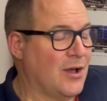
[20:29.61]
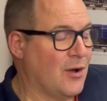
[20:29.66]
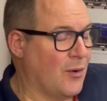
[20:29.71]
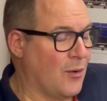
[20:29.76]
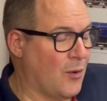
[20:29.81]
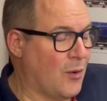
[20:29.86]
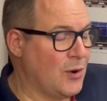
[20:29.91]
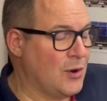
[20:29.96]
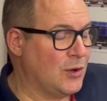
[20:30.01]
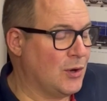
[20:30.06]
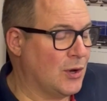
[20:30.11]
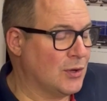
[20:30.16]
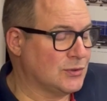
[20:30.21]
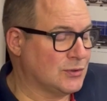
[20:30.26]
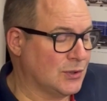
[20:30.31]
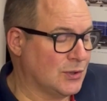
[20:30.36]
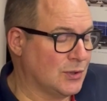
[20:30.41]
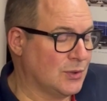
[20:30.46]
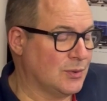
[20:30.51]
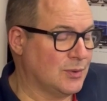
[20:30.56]
All you got to
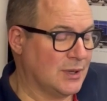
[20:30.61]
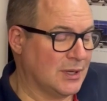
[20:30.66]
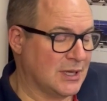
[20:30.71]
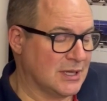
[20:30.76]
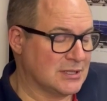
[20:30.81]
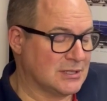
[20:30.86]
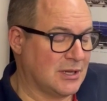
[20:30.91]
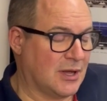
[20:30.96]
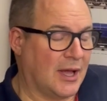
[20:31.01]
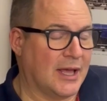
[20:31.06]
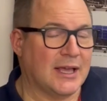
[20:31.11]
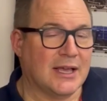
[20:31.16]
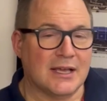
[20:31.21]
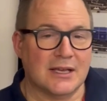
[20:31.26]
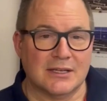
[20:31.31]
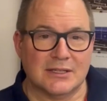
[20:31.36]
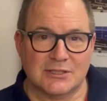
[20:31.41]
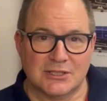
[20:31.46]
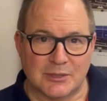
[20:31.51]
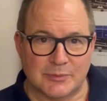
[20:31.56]
do is like,
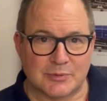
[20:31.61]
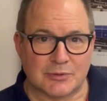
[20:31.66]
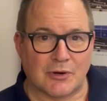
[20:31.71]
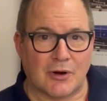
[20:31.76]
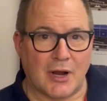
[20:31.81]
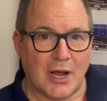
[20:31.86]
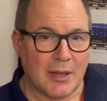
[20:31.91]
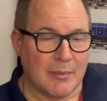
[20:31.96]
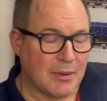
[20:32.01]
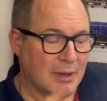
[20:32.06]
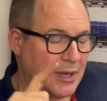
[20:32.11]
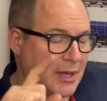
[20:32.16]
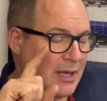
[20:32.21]
subscribe,